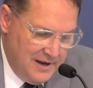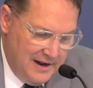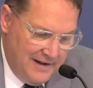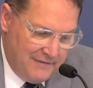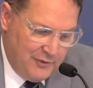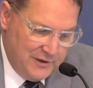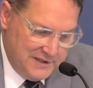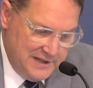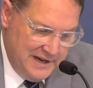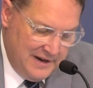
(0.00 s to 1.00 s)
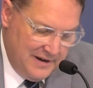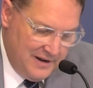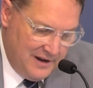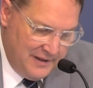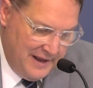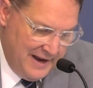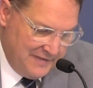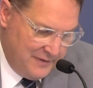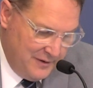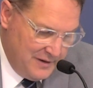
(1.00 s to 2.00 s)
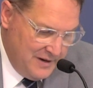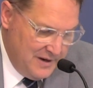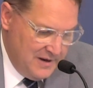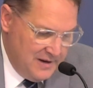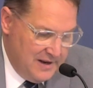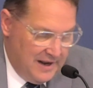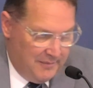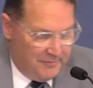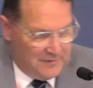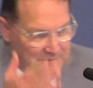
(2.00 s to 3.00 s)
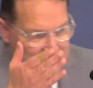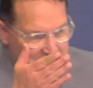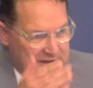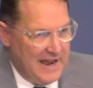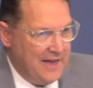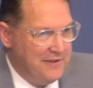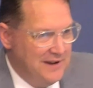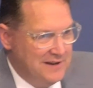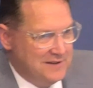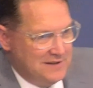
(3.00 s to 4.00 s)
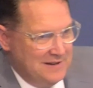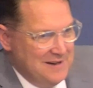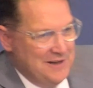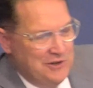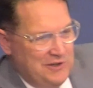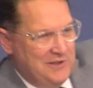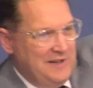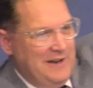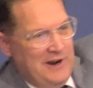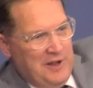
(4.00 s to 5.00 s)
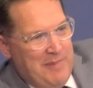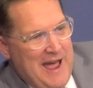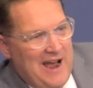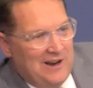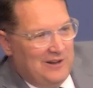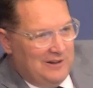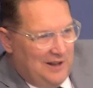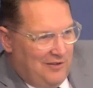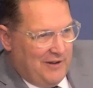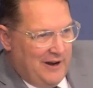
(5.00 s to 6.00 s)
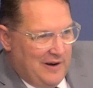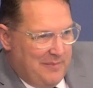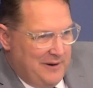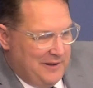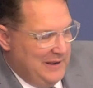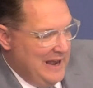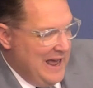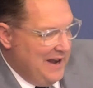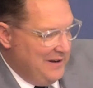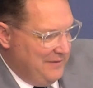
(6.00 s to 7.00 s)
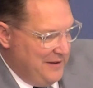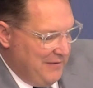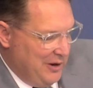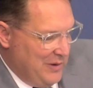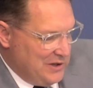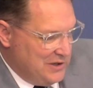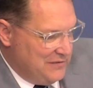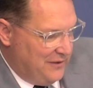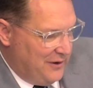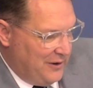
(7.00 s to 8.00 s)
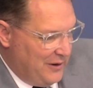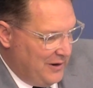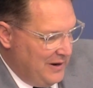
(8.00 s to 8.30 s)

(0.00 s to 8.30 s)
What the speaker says: for the city on that effort. Ms. Kathy she's sitting there in the back. I'll invite her up here at the end if you have any questions for her.